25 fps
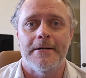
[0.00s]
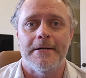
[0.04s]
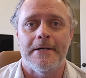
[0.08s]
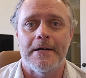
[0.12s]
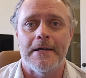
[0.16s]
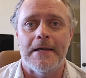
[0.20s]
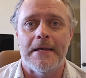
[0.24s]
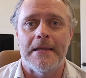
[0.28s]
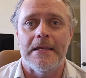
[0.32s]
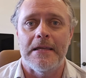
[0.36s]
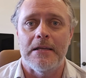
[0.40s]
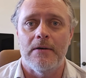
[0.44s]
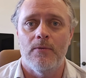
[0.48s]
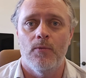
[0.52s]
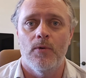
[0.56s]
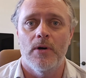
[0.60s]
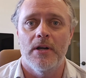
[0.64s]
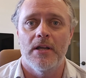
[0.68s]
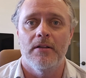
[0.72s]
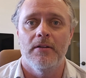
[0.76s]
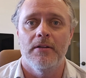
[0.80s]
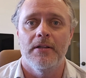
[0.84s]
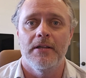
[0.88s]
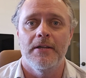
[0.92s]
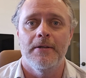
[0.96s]
in
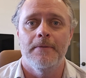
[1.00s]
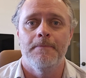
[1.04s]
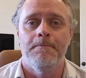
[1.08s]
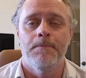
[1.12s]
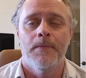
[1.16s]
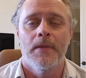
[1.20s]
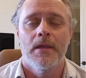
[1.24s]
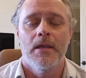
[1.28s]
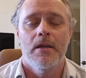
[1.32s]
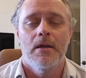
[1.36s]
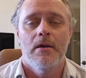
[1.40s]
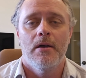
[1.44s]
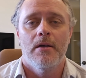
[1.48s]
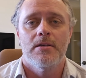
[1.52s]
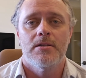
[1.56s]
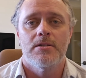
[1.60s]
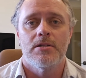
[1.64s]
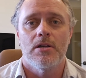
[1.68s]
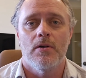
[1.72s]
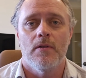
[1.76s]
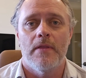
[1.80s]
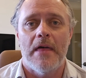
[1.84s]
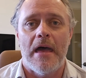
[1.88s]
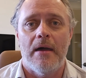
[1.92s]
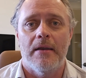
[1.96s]
Wrigley,
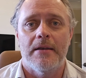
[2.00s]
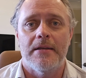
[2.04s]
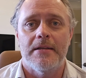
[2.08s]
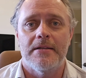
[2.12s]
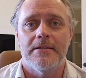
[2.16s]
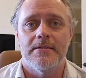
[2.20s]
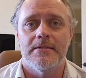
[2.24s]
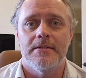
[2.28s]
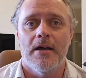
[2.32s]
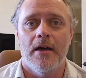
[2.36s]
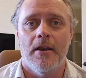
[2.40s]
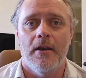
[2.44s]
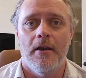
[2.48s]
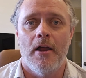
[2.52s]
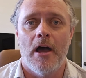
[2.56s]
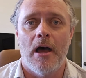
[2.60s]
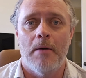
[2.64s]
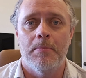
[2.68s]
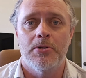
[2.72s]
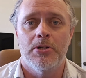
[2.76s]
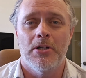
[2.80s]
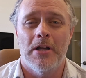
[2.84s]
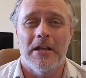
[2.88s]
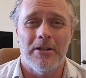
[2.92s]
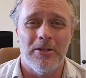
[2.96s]
so that is not an
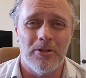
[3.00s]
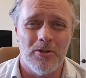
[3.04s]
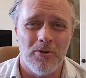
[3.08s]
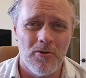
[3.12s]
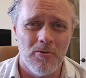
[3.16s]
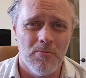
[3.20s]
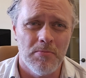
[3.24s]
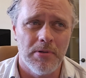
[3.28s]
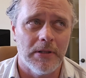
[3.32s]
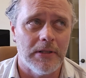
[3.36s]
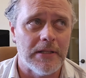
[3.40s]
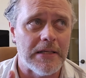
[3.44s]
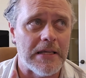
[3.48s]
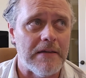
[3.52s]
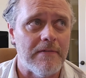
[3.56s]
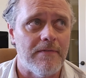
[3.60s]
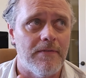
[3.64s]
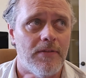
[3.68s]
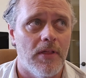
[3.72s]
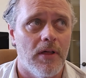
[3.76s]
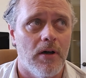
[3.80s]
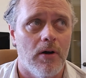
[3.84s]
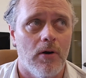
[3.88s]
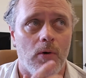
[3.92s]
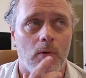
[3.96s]
option. I do believe,
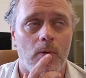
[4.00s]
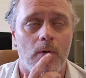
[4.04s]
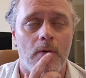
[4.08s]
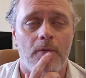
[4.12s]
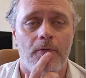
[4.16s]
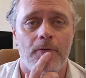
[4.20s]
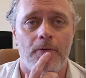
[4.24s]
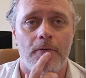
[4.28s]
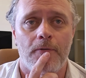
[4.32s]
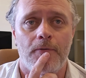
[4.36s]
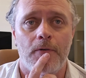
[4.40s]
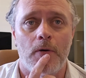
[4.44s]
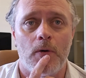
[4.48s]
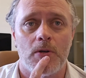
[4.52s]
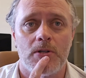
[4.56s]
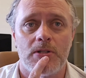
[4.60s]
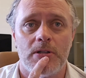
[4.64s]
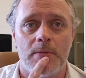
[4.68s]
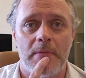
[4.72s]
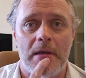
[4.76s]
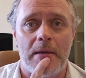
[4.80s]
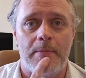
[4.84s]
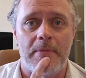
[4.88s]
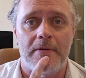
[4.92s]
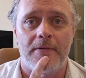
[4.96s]
though, for folks
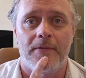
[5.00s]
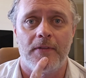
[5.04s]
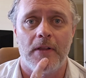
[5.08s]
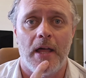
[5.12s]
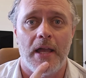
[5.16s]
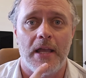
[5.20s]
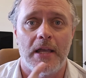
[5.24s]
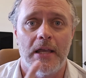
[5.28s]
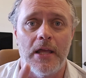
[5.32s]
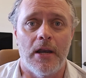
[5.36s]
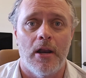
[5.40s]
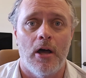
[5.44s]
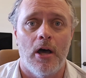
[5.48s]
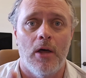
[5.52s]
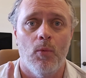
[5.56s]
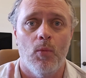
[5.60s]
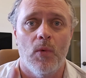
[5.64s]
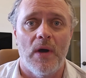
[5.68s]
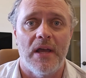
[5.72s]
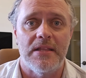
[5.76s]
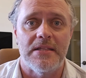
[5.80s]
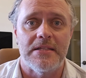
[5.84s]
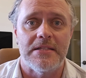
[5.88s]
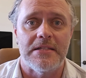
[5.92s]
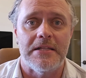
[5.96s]
that may be flying in on
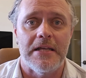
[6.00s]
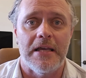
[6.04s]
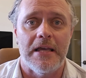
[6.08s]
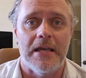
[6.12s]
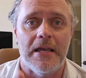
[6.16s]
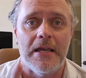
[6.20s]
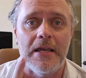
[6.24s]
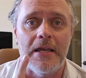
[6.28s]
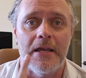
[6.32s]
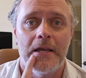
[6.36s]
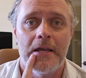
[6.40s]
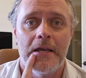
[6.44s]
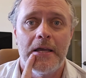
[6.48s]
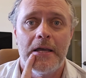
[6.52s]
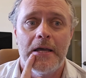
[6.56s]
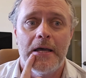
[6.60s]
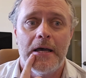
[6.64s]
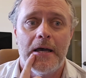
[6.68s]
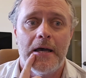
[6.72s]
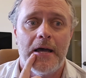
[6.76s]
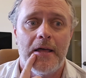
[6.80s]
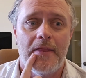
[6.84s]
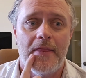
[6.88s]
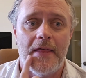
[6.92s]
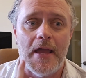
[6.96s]
Wednesday,
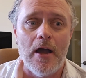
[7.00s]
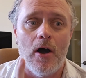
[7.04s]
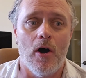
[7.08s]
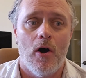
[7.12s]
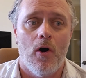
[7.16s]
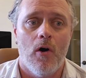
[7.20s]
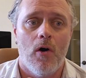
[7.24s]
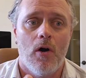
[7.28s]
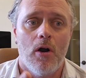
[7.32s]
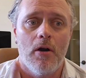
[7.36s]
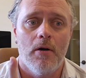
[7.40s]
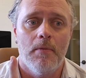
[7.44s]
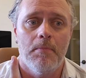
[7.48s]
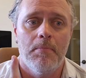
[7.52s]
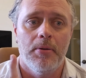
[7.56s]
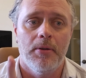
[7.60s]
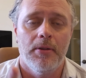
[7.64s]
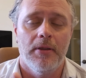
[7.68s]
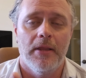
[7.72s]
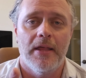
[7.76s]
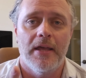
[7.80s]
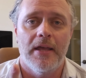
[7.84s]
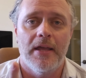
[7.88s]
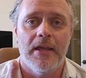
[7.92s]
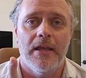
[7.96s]
they are
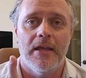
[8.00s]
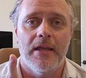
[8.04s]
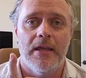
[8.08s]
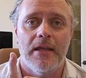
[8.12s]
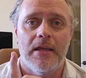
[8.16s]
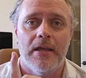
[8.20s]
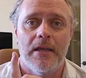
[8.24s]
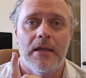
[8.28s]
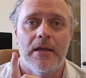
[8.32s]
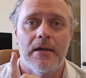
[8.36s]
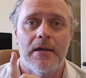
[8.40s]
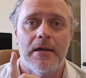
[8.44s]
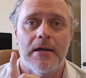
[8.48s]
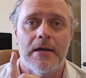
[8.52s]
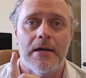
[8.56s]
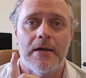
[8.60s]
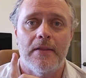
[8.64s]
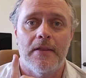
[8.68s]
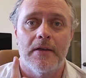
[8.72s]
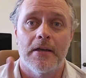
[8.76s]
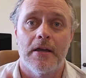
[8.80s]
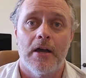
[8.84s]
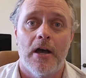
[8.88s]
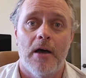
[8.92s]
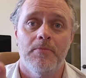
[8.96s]
playing,
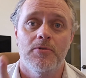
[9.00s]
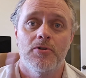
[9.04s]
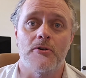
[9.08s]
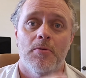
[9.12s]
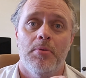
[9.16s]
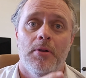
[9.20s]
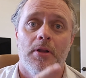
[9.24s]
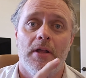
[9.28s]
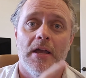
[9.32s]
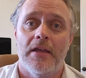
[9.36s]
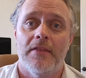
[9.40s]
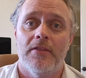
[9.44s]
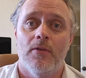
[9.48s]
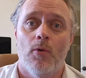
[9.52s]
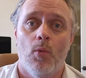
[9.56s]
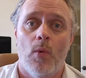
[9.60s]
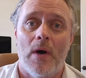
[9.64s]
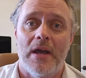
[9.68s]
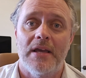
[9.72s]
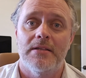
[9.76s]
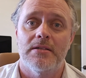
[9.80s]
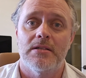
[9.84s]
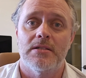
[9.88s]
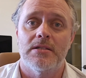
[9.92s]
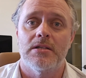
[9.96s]
the Cubs are playing the
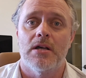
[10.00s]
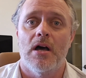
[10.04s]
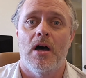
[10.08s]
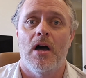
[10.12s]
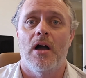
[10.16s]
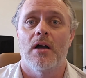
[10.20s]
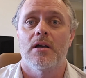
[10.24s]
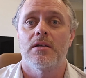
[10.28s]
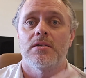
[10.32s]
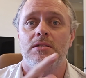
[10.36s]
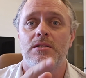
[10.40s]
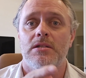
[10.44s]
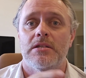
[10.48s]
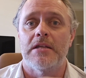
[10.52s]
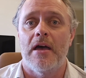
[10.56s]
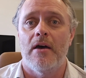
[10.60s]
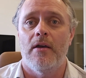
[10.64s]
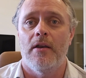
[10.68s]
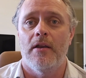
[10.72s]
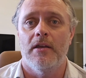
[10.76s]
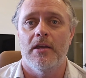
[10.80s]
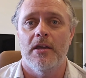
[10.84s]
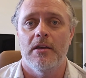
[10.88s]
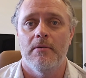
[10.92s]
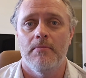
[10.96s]
White Sox down
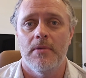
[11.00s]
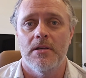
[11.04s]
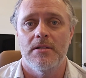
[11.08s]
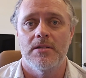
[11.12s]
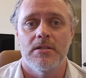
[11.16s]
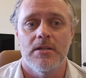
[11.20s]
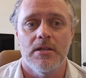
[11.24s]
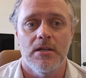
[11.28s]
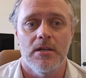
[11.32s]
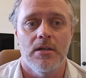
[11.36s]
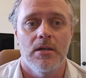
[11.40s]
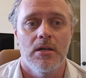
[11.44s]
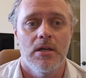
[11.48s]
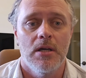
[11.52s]
at Comiskey.